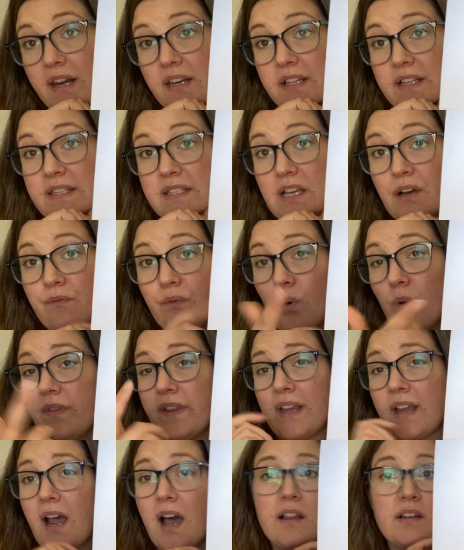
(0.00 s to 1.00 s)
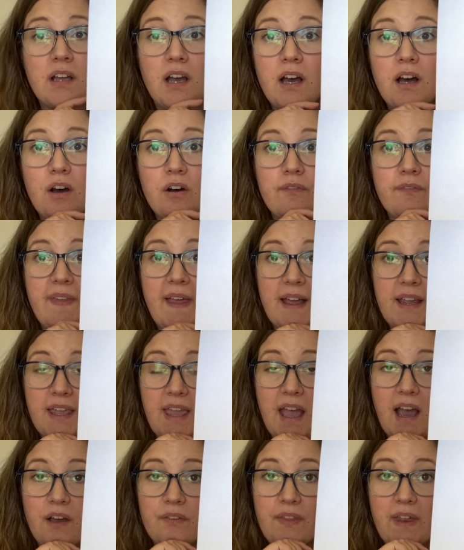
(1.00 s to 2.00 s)
itself or the colour of that
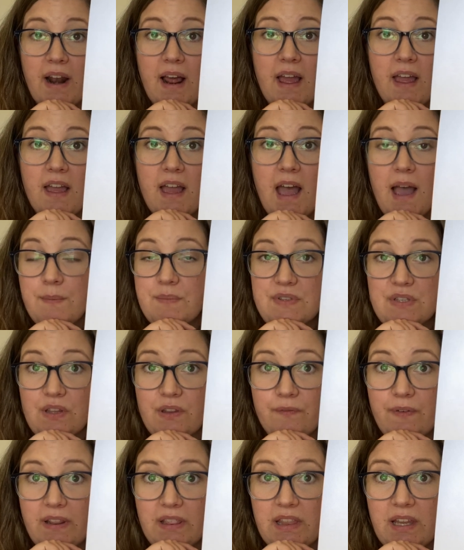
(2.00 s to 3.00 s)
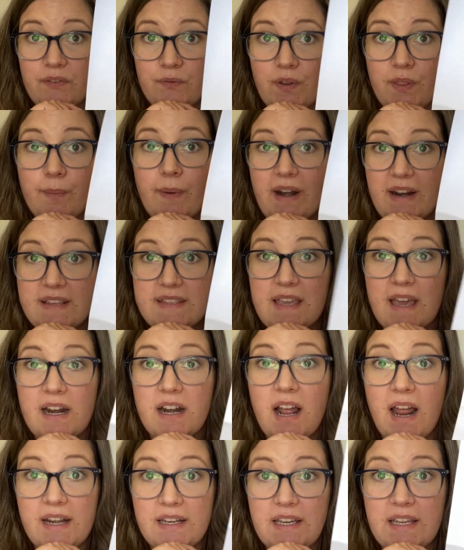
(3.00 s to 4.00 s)
cowl that I absolutely fell in love with, but I decided
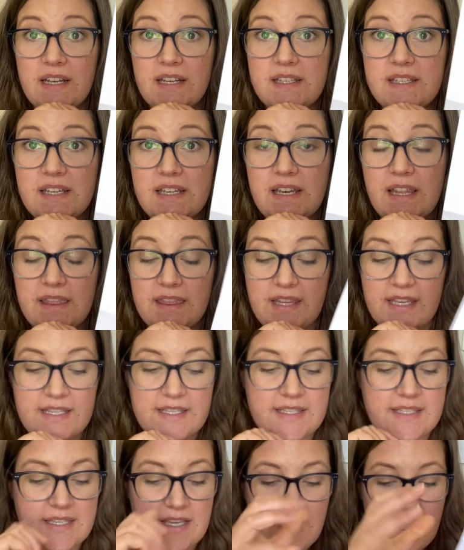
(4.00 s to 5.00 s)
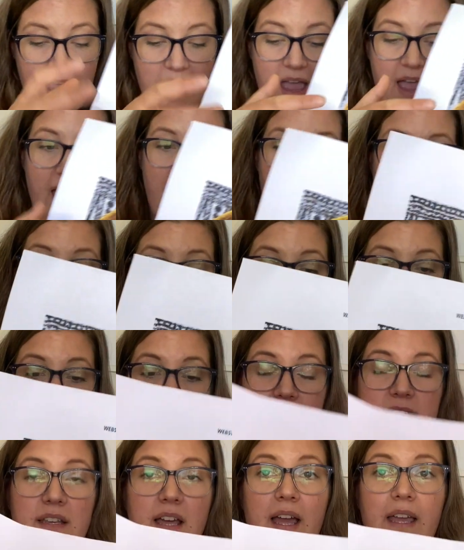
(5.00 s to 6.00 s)
I needed to knit this.
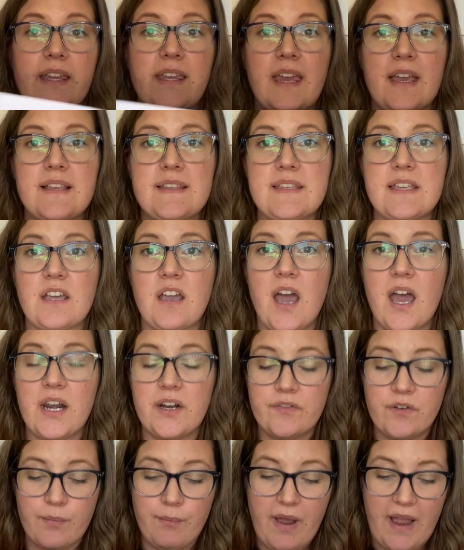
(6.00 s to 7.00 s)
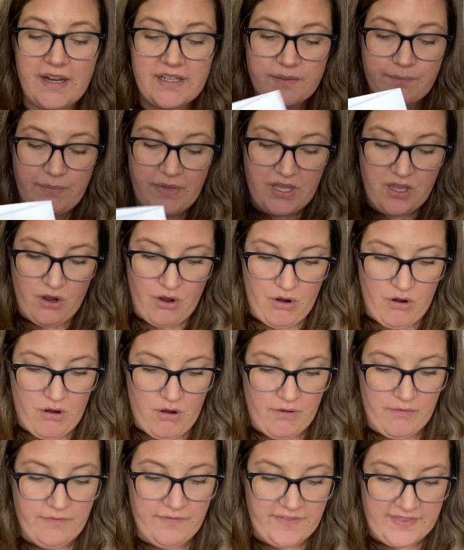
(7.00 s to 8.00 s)
And I guess it kind of reminded me
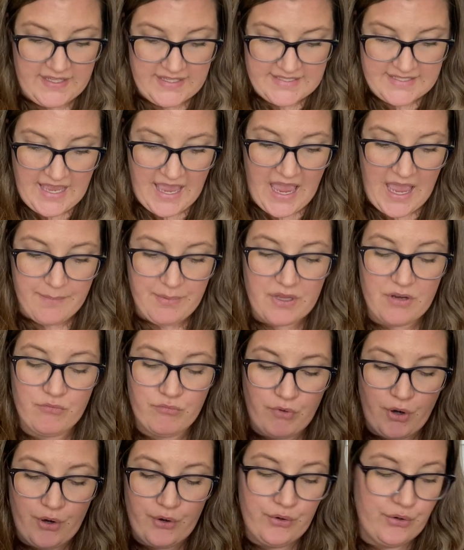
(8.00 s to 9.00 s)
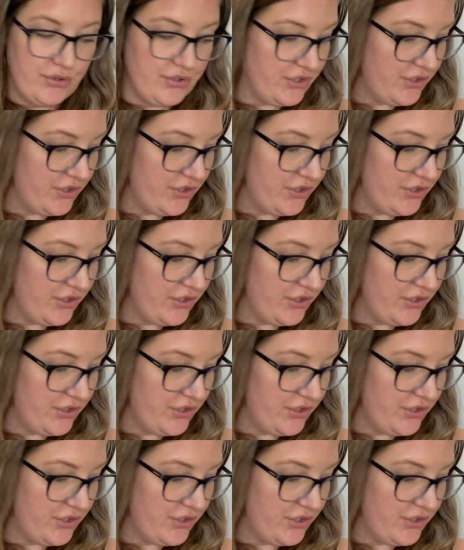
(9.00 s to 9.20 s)
of this Abbey Road